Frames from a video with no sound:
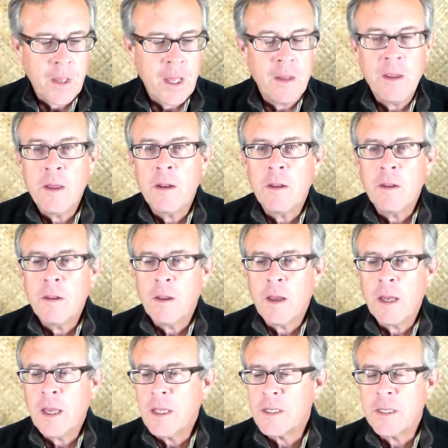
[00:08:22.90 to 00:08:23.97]
And then
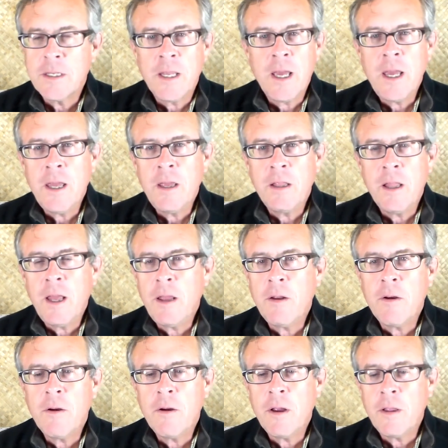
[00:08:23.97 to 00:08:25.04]
I guess a day
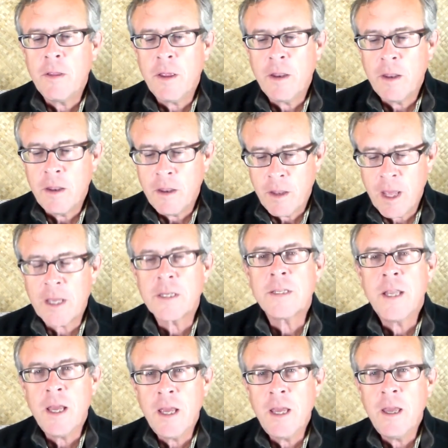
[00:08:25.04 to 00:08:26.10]
later, and then
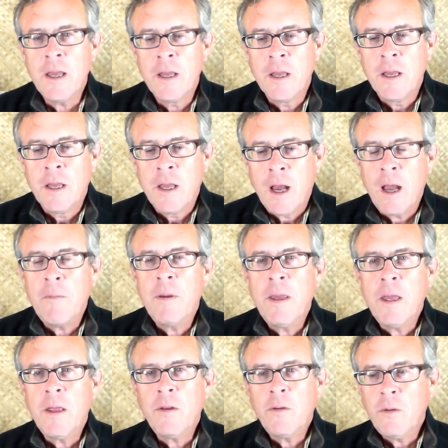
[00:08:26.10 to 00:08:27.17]
next day, I
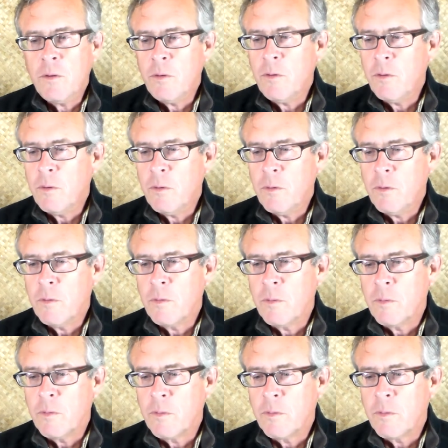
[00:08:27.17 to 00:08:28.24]
began to
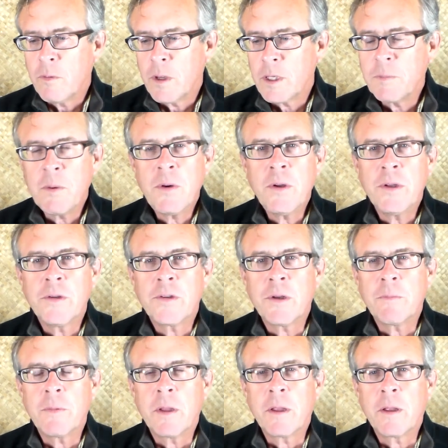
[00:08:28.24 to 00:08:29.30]
experience
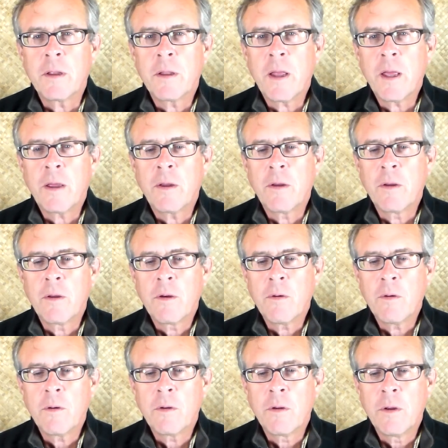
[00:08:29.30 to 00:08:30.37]
something like
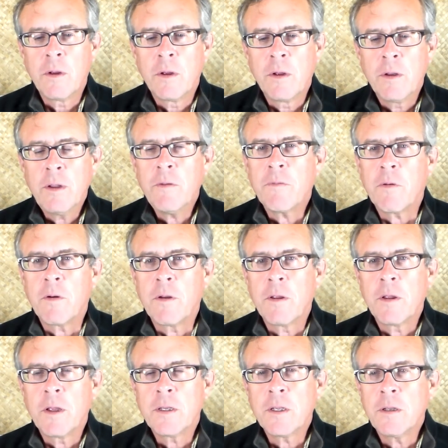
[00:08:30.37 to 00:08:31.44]

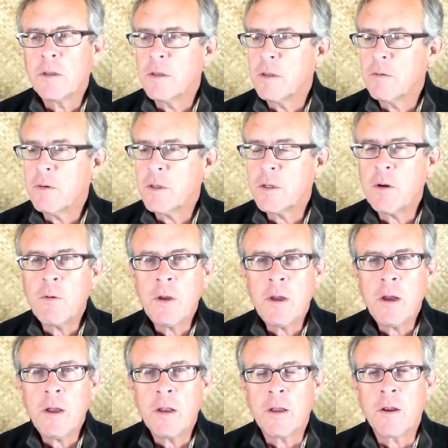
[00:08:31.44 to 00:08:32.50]
different. I said, what's
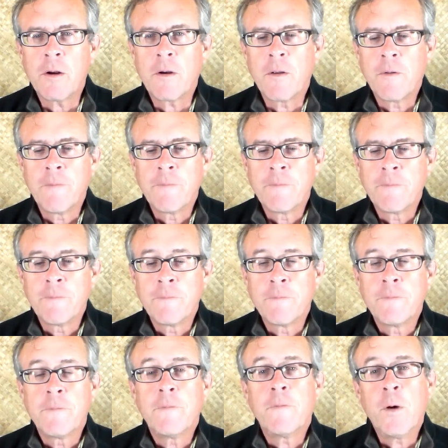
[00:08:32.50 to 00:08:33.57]
going on here?
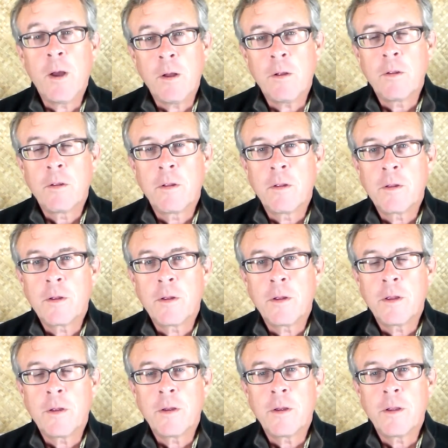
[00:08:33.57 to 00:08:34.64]
Well,
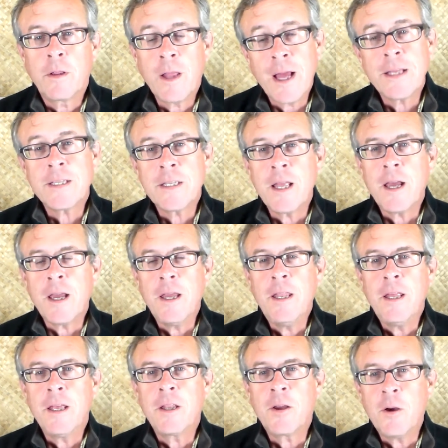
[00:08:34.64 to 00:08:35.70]
last
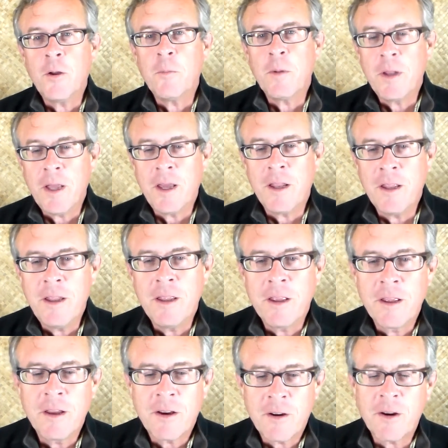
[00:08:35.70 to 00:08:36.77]
night it culminated,
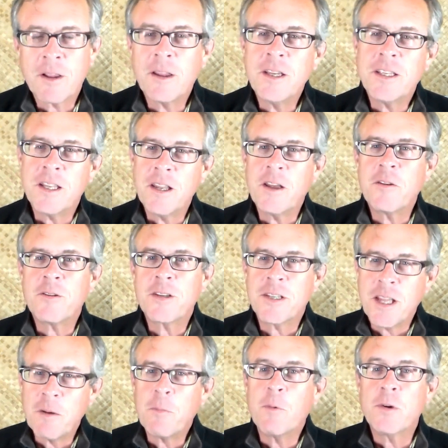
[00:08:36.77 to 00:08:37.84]
or at least another
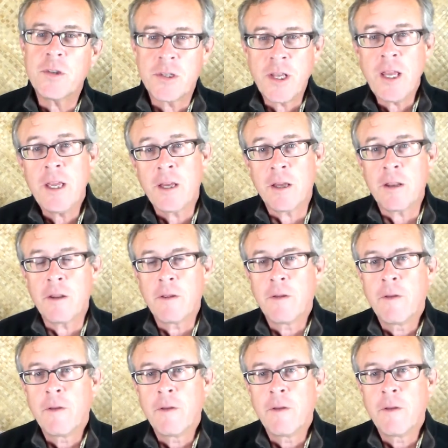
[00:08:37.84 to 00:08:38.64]
step was taken